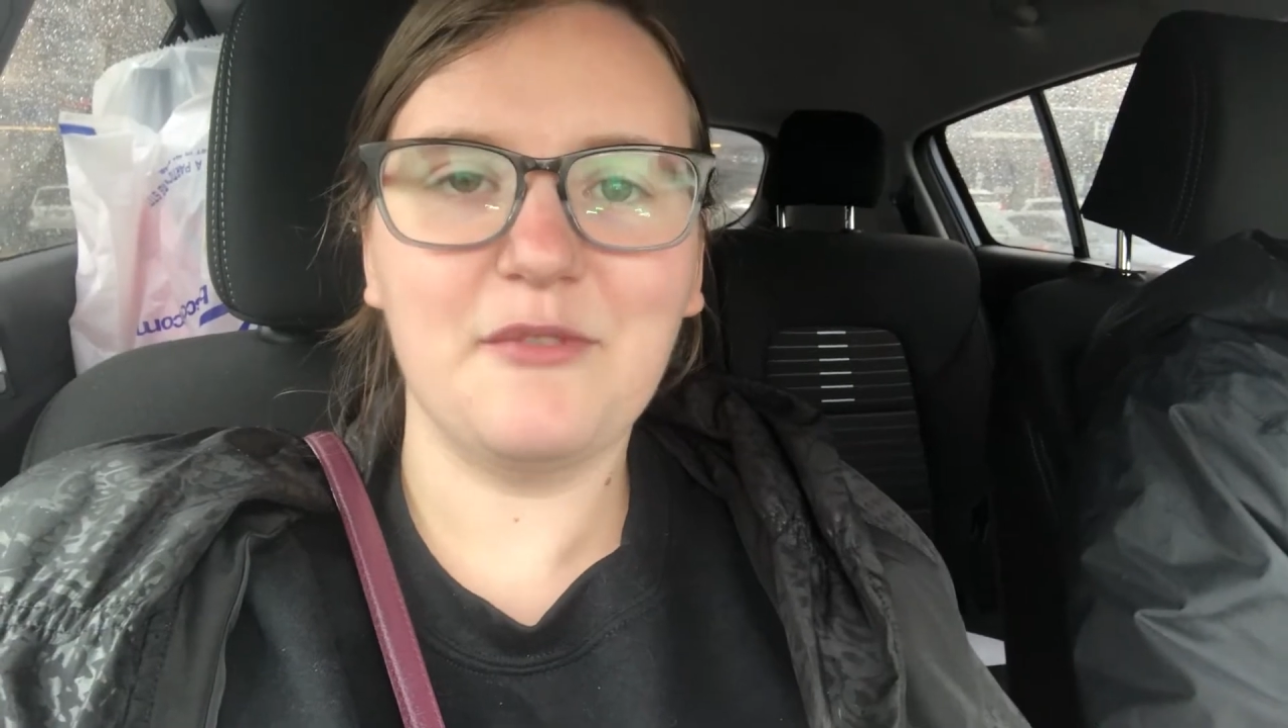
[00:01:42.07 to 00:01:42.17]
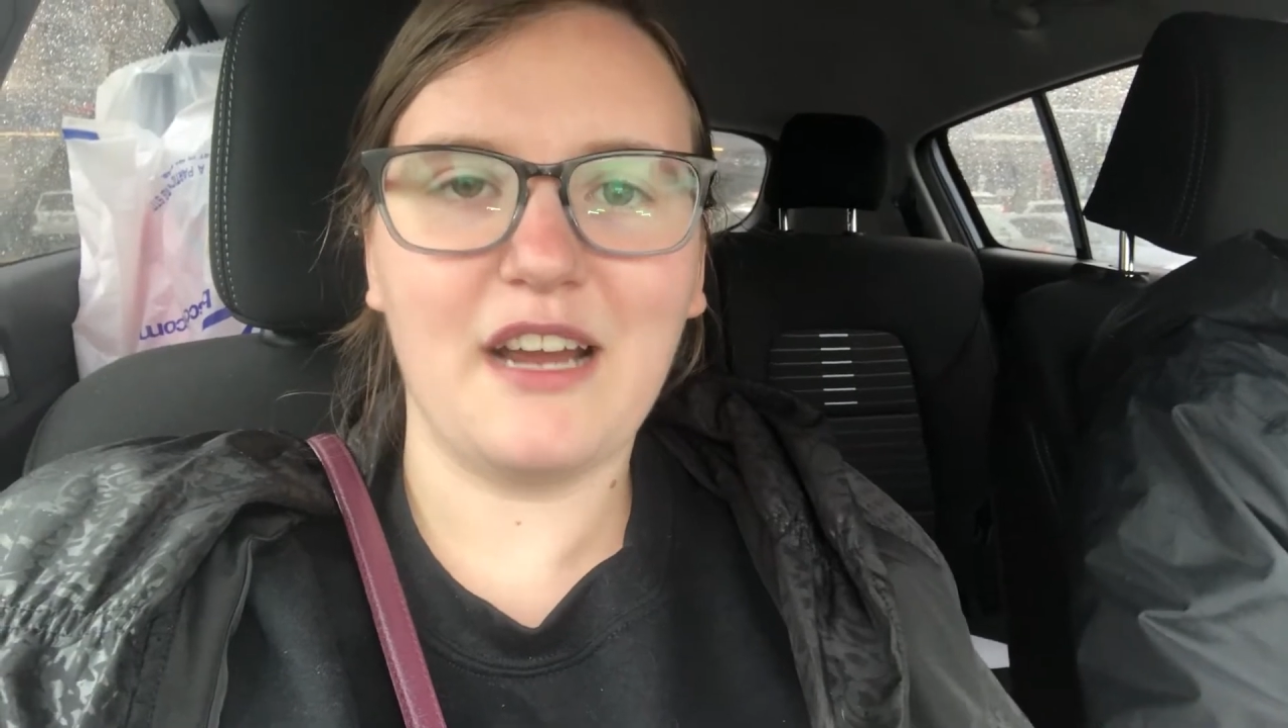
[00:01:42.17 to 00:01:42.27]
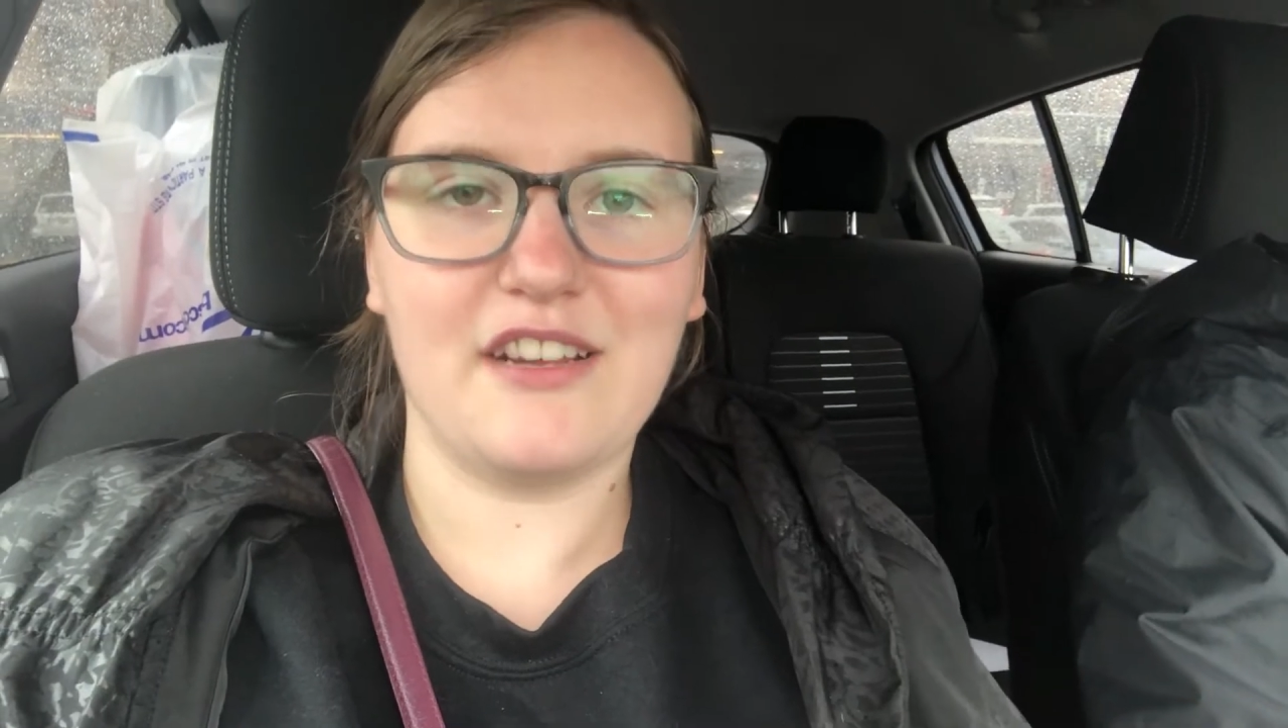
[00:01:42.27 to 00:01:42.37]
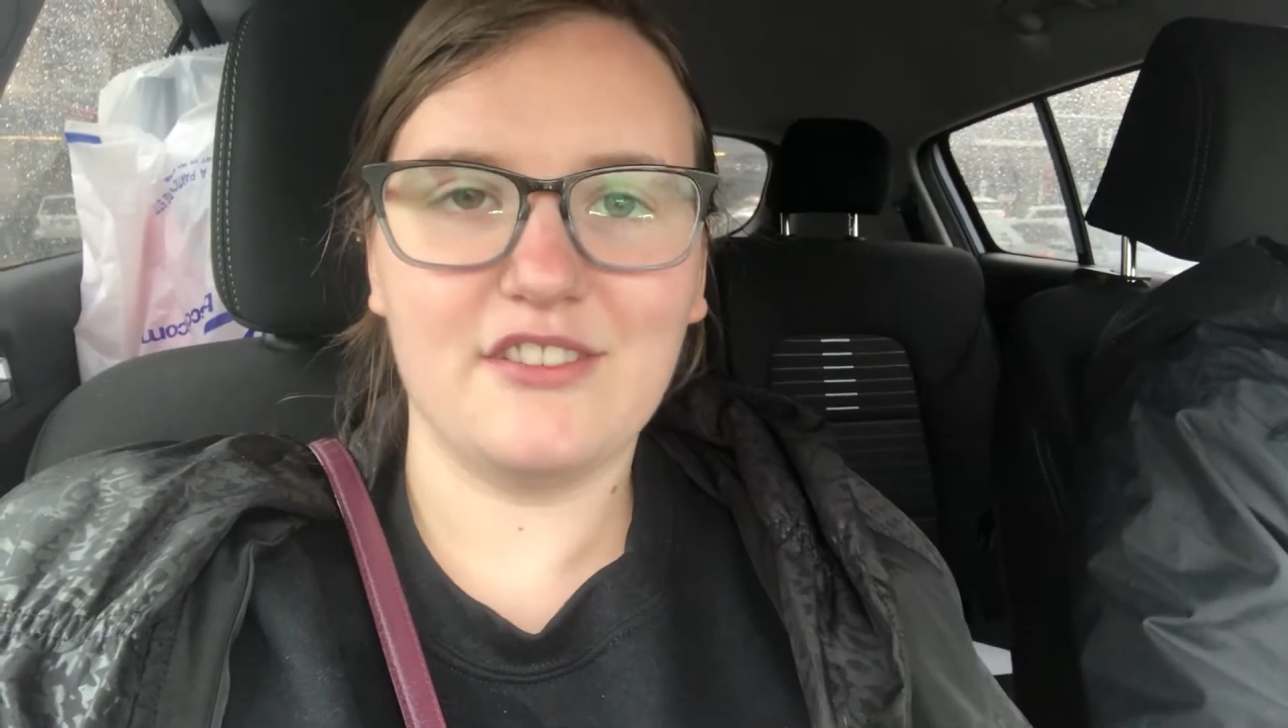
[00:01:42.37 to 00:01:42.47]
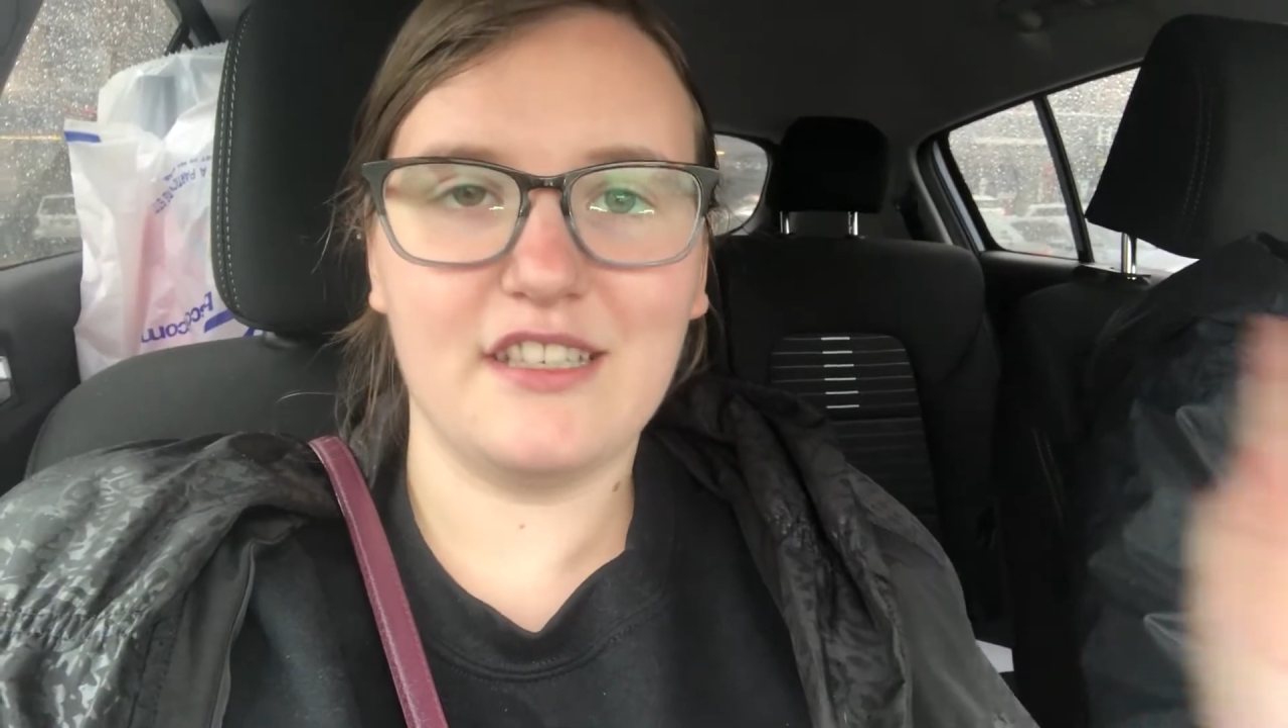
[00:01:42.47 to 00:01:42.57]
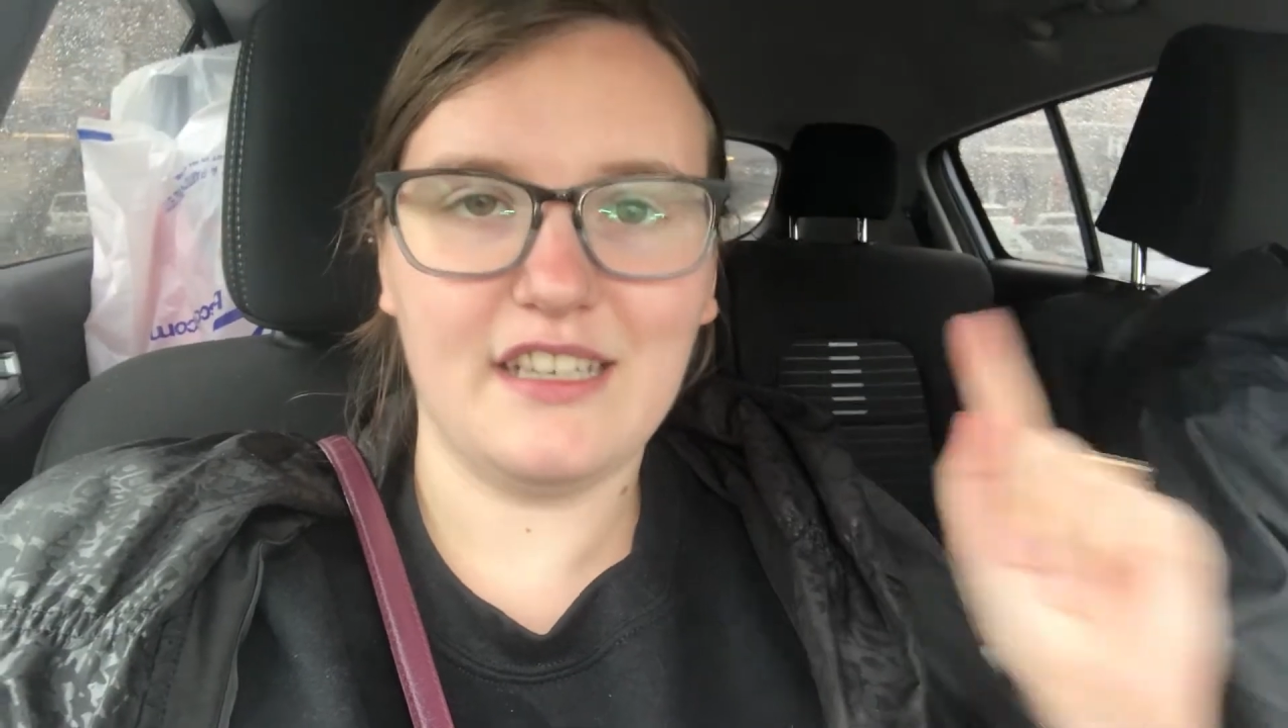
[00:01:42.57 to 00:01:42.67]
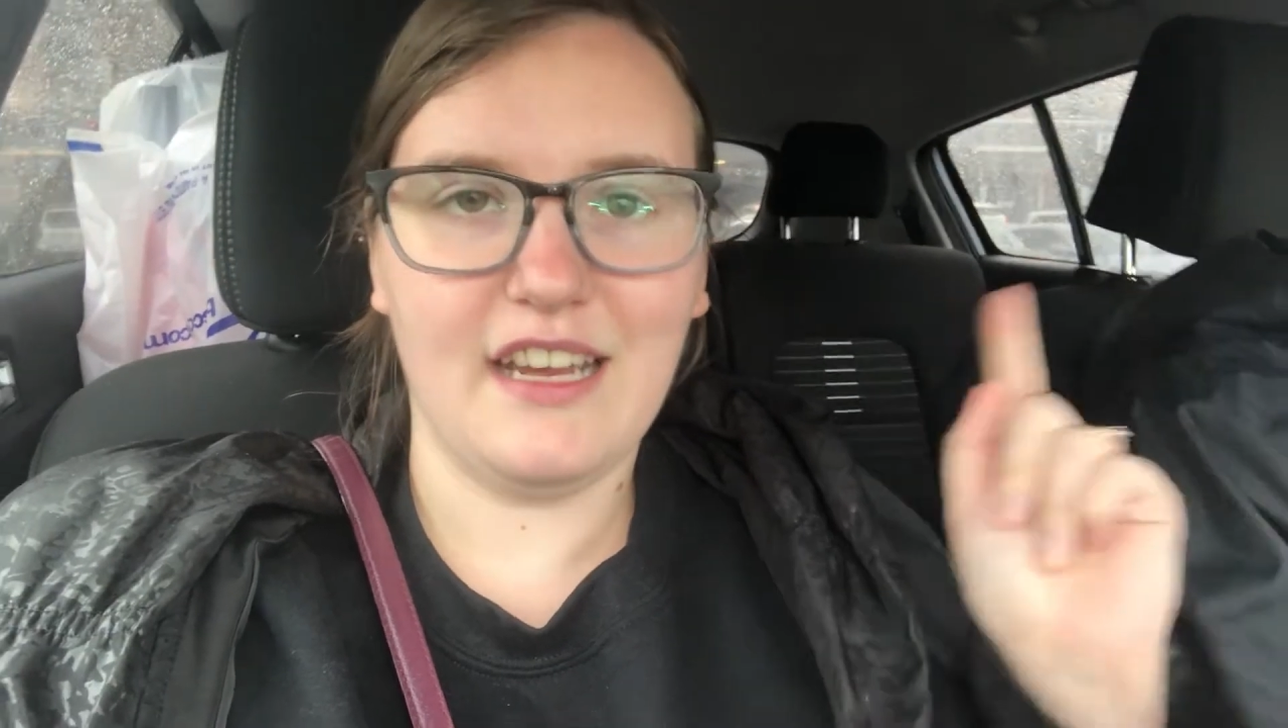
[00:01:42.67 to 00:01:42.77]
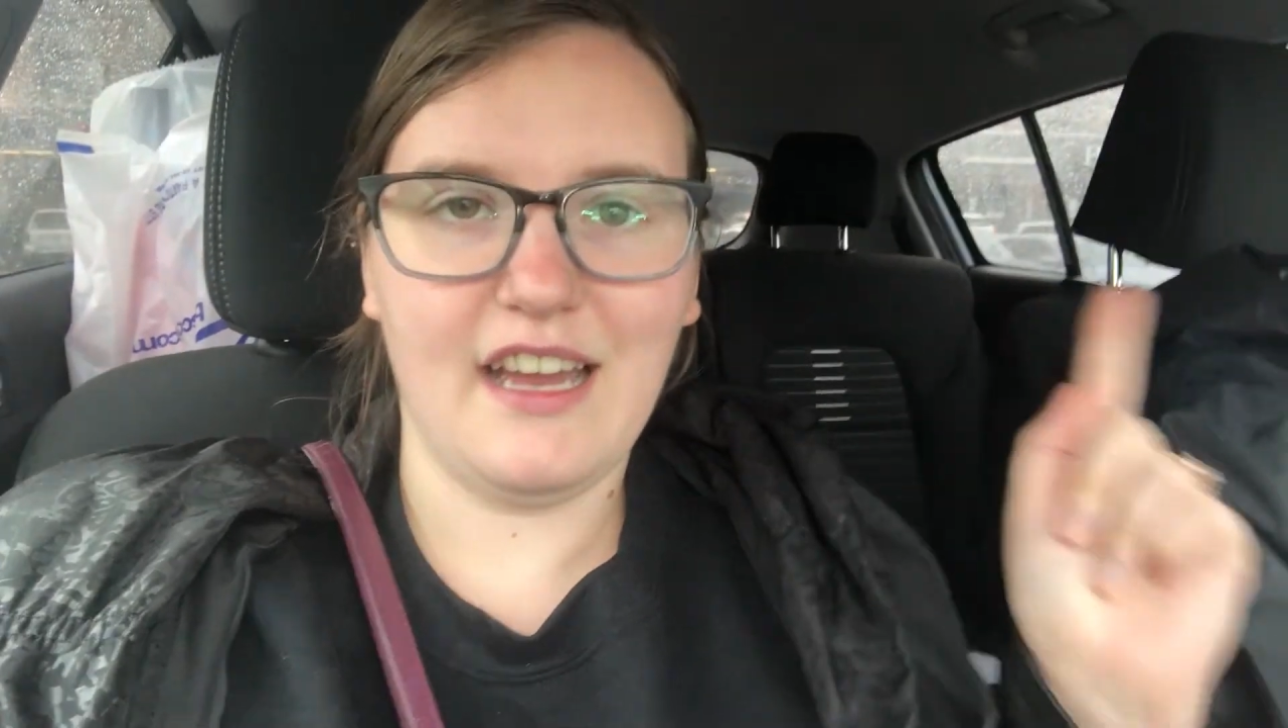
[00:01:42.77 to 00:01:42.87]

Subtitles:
we're actually gonna